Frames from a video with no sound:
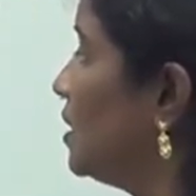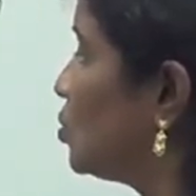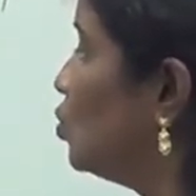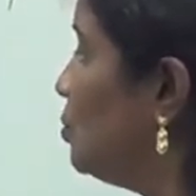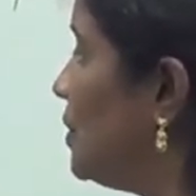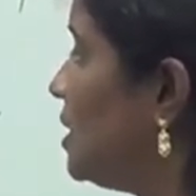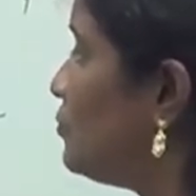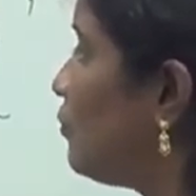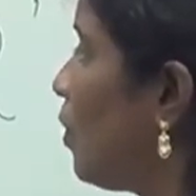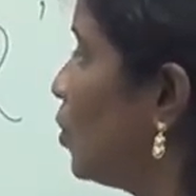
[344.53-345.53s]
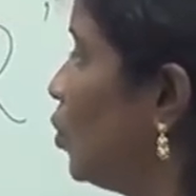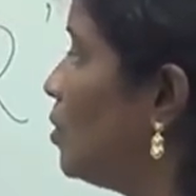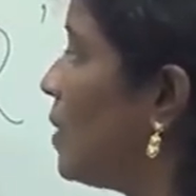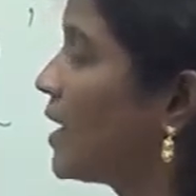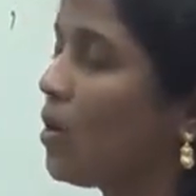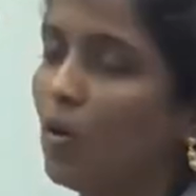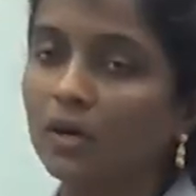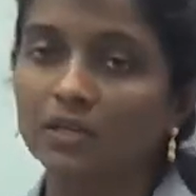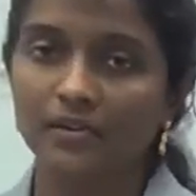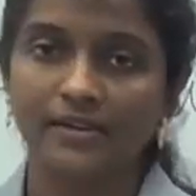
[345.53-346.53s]
to be followed by all
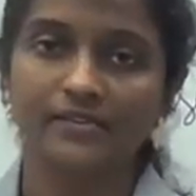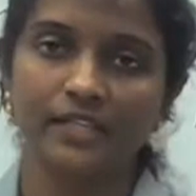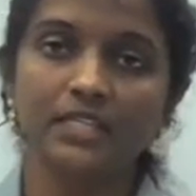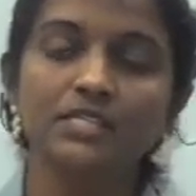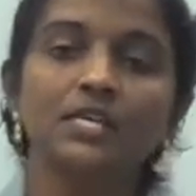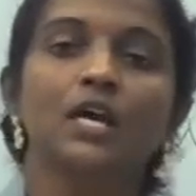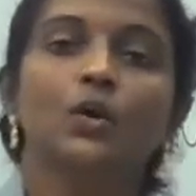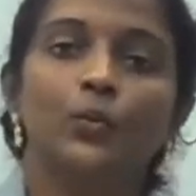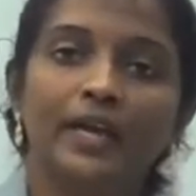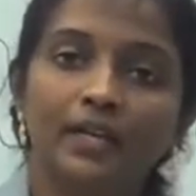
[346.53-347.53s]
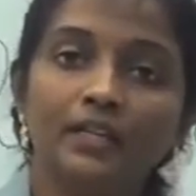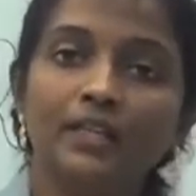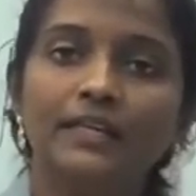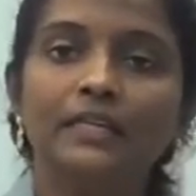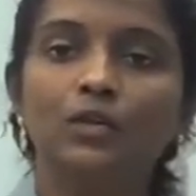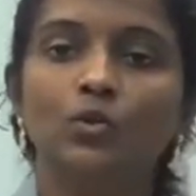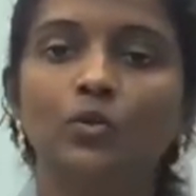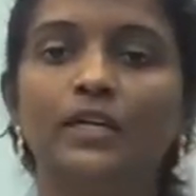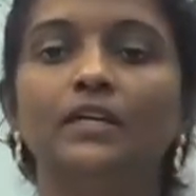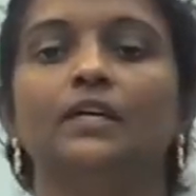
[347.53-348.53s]
countries wherein they
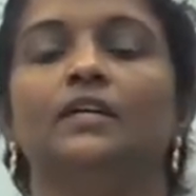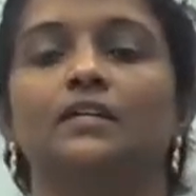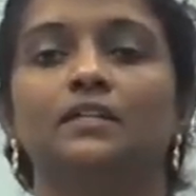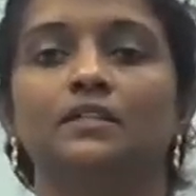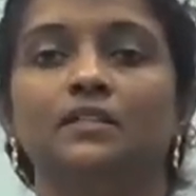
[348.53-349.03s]
included uh,